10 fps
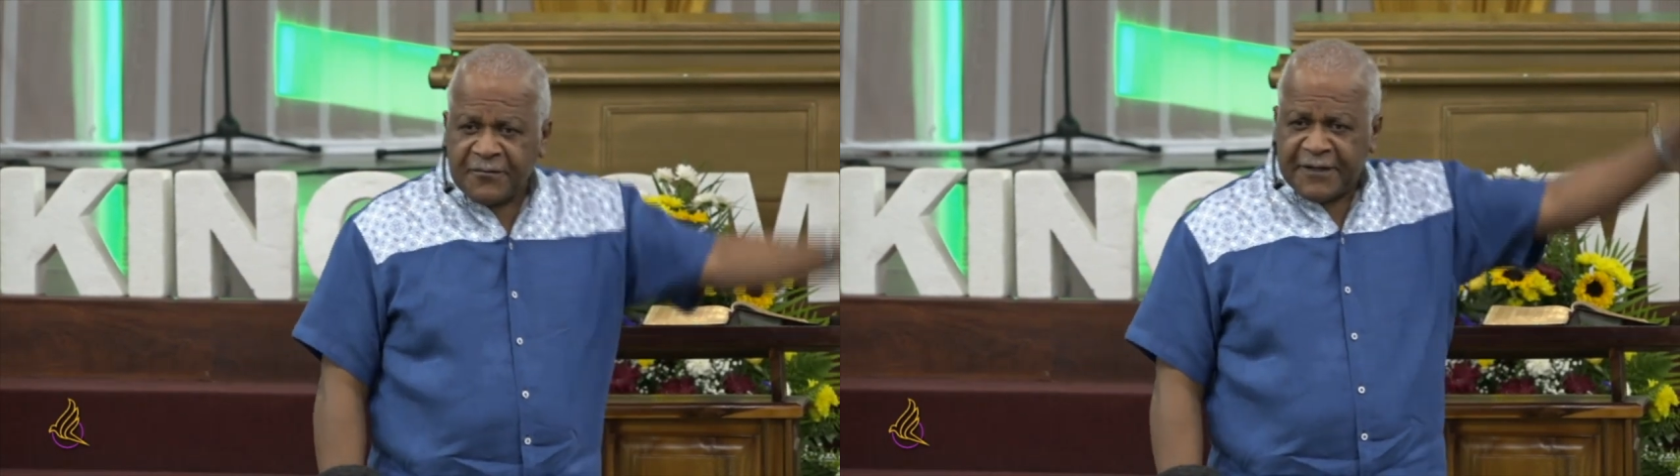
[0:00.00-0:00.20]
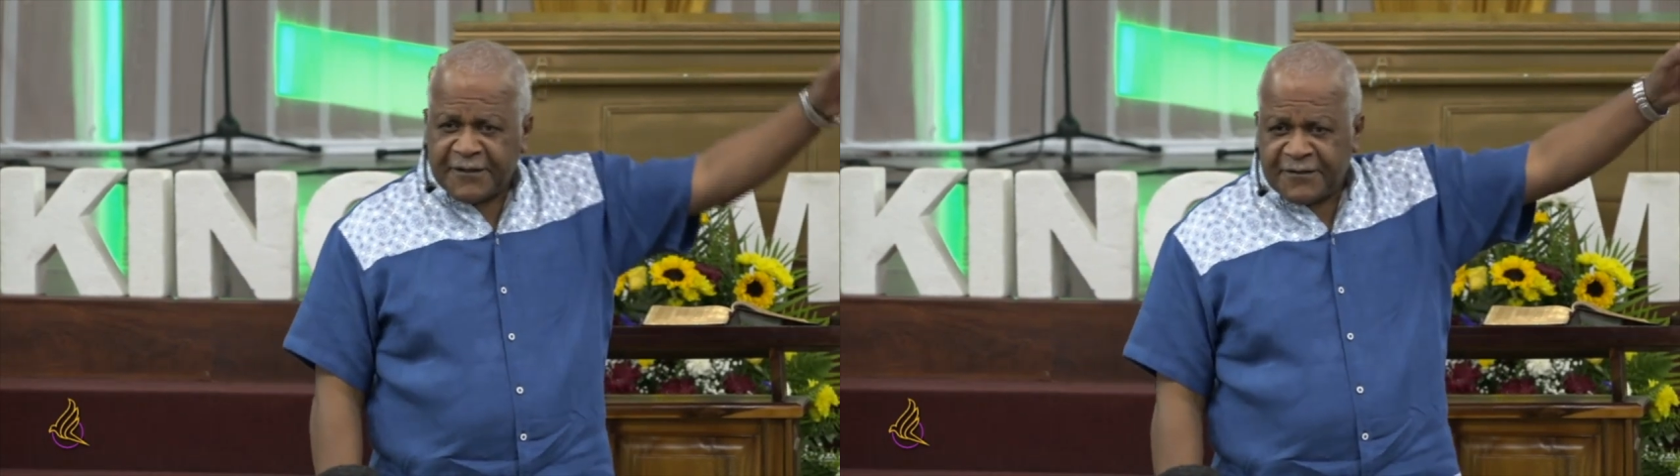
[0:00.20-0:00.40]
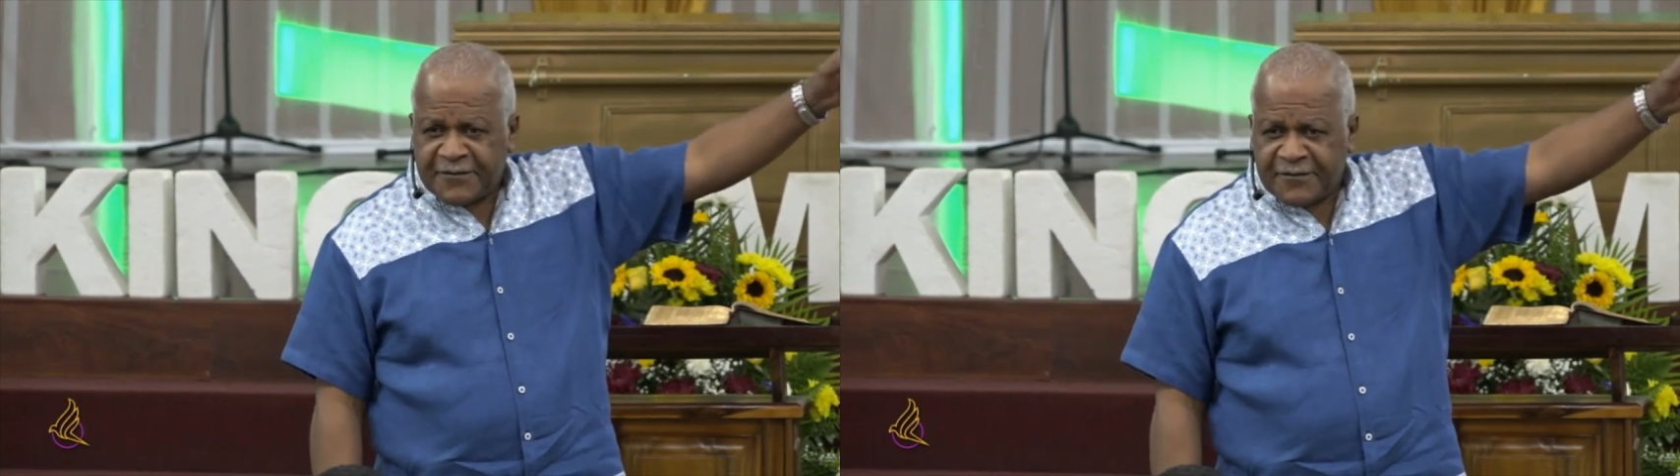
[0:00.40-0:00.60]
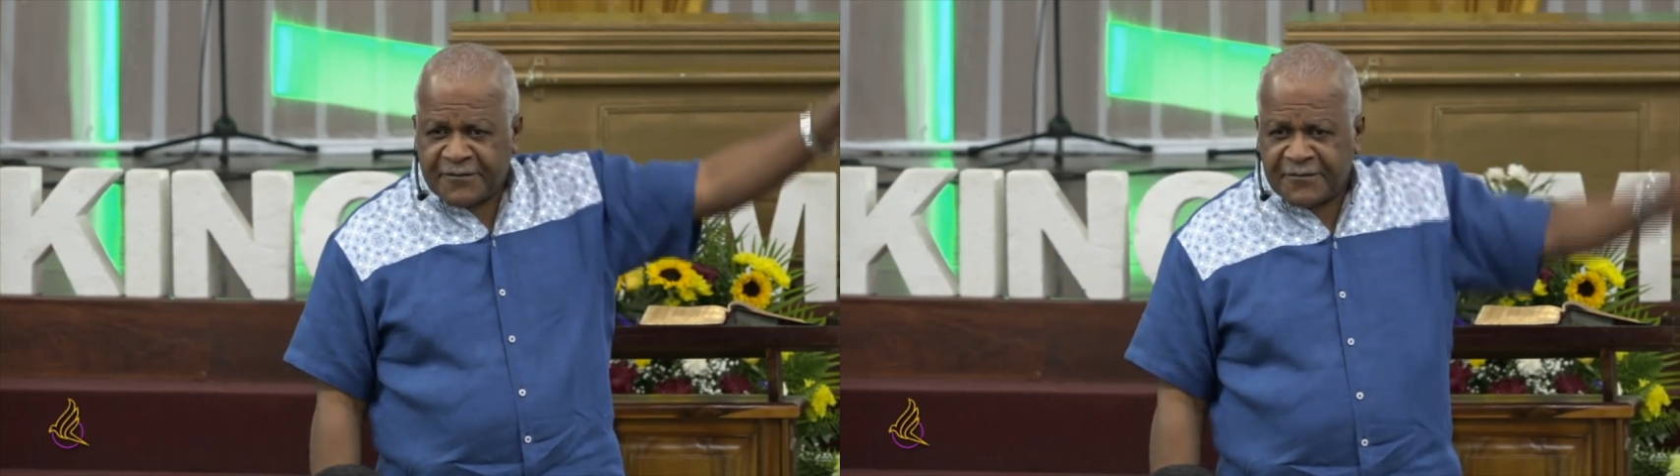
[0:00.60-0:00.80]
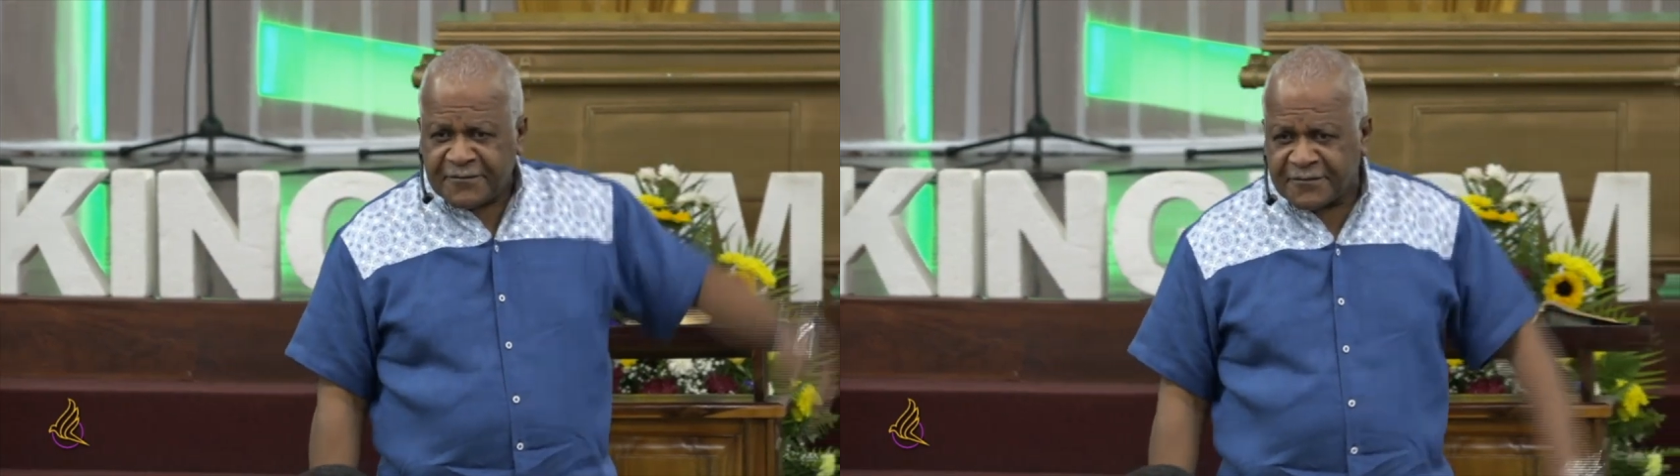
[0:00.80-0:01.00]
with
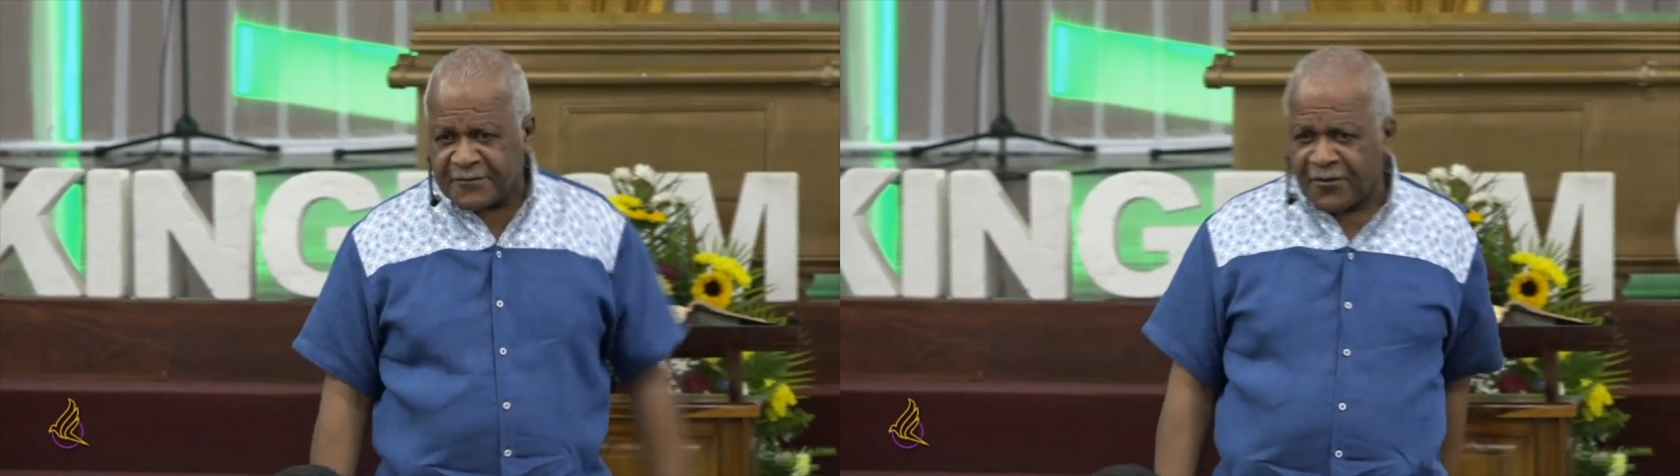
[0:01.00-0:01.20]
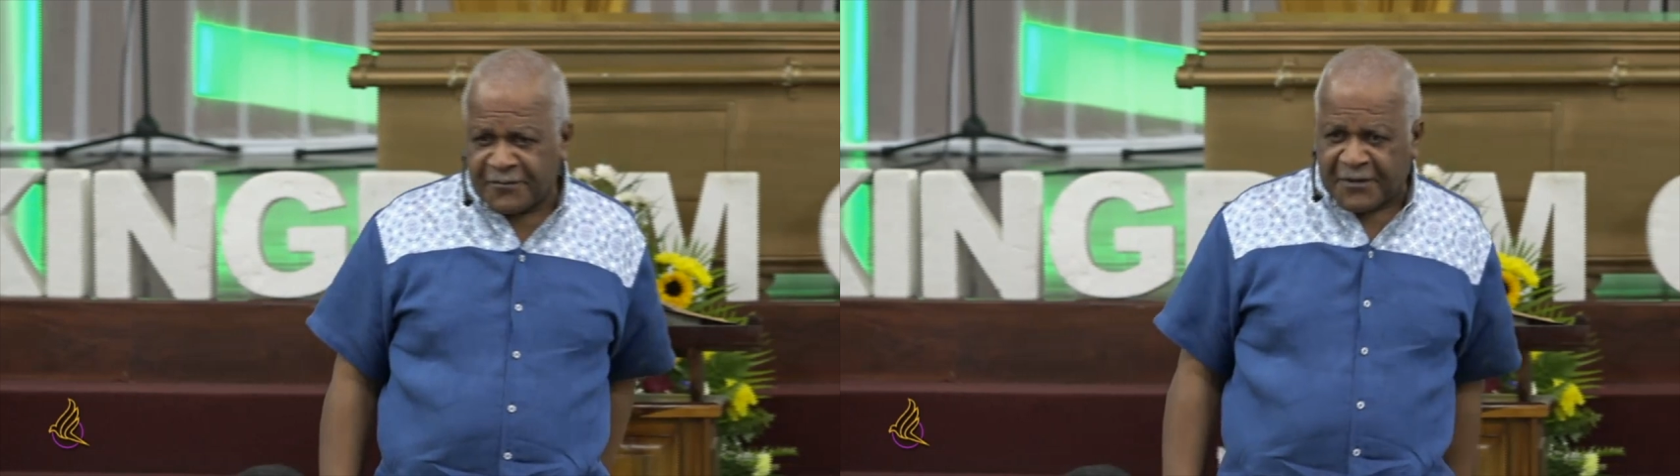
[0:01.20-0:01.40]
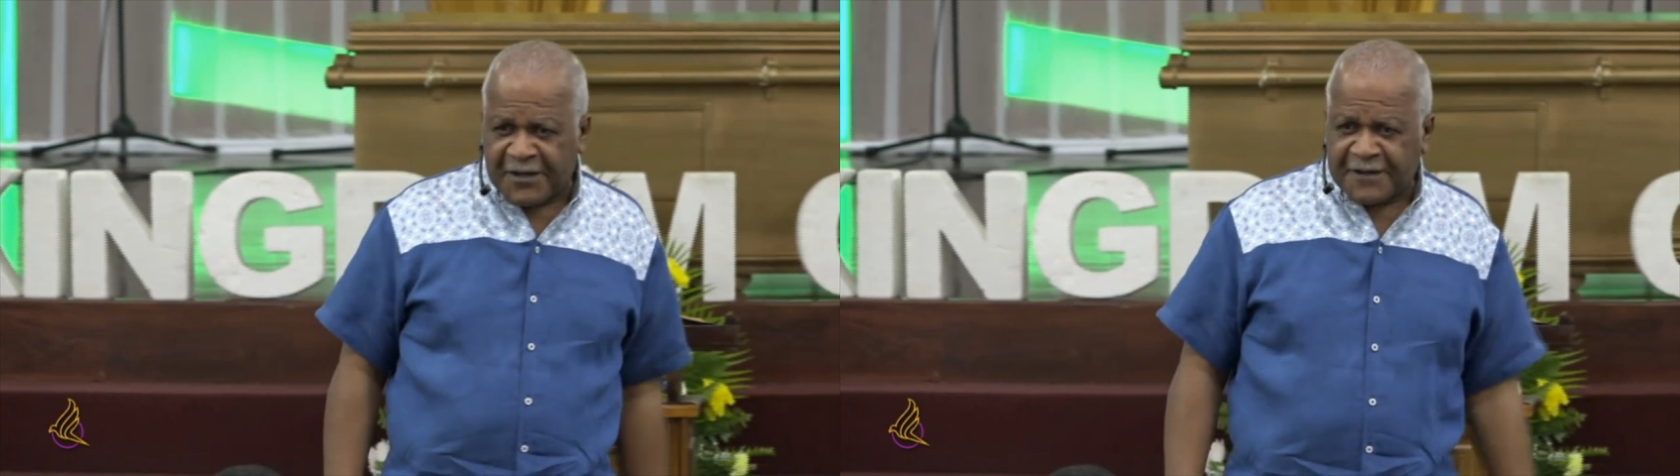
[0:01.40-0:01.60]
man.